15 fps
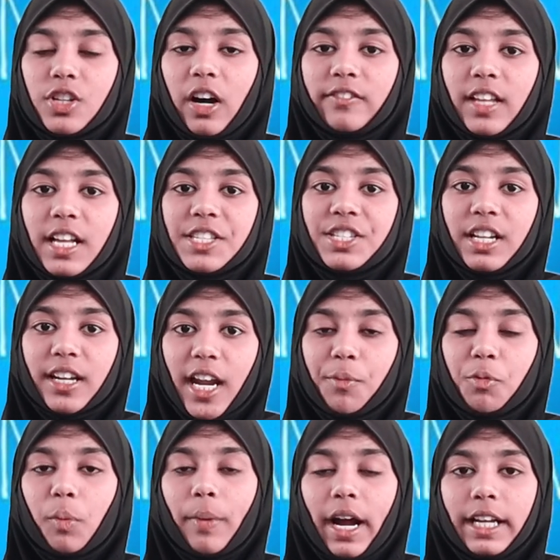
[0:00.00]
of the children
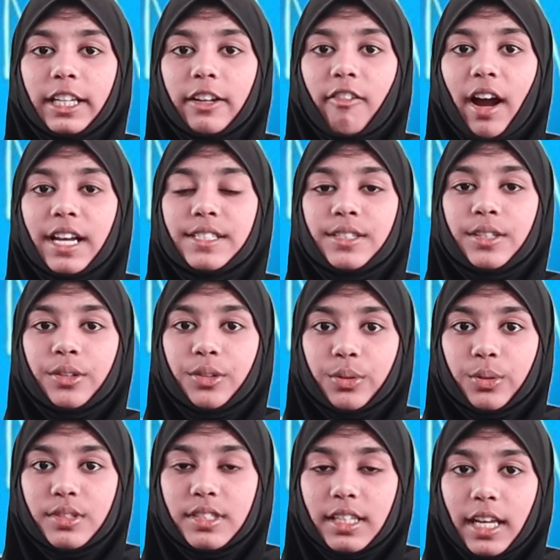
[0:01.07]
mobile device
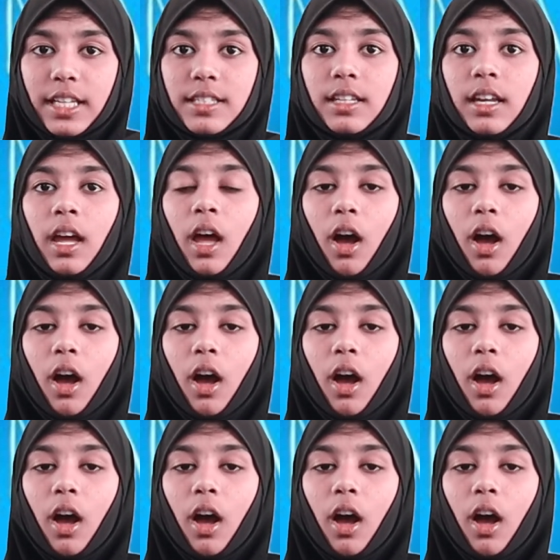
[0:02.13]
uses